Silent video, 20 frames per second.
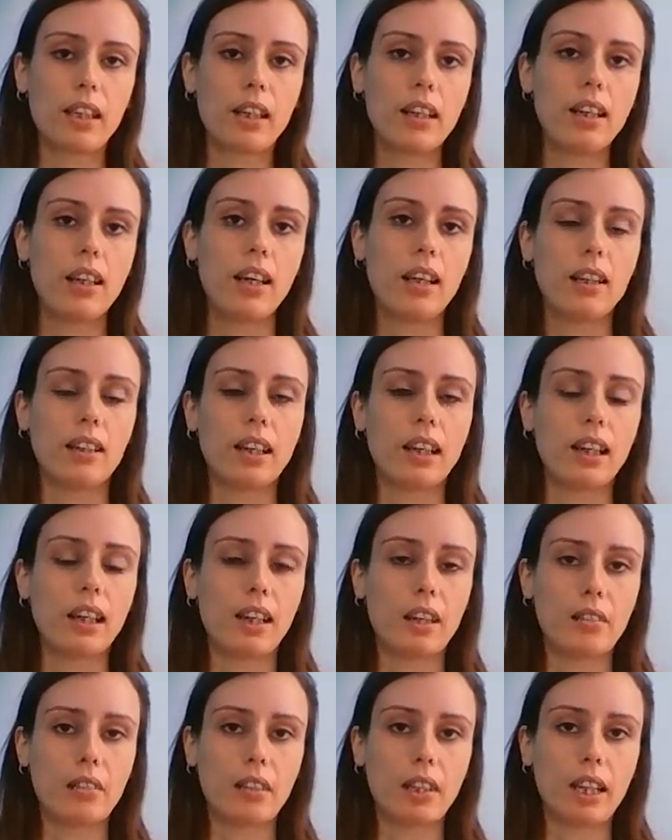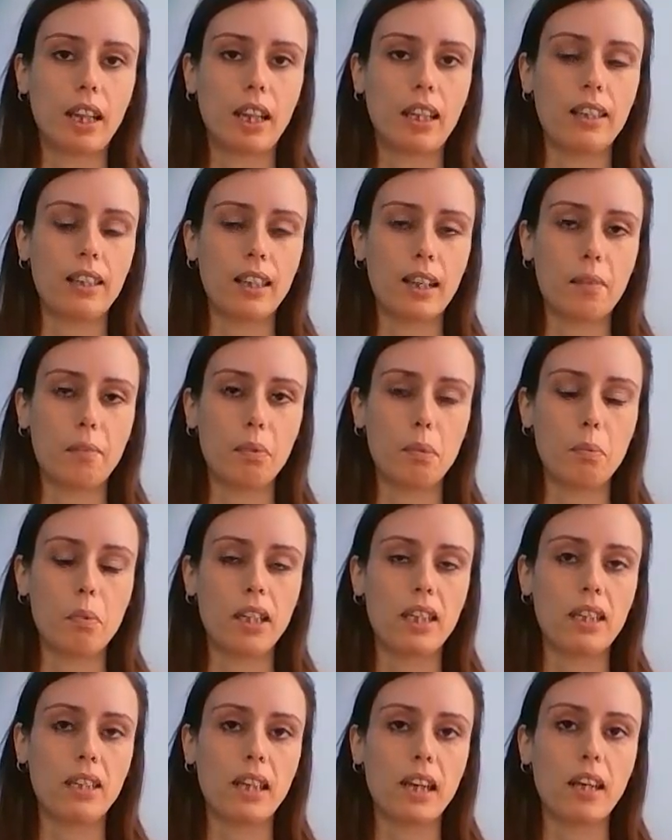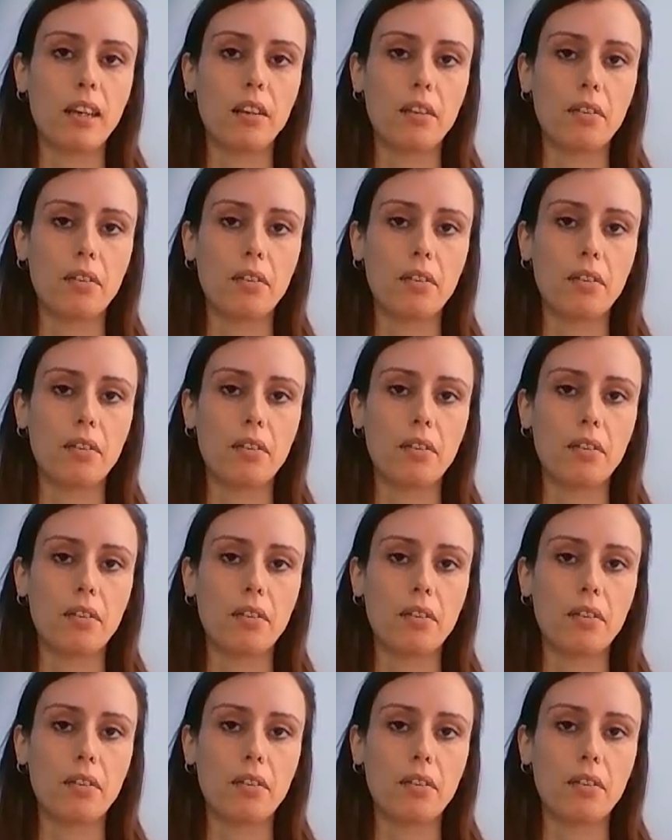and I love and accept myself.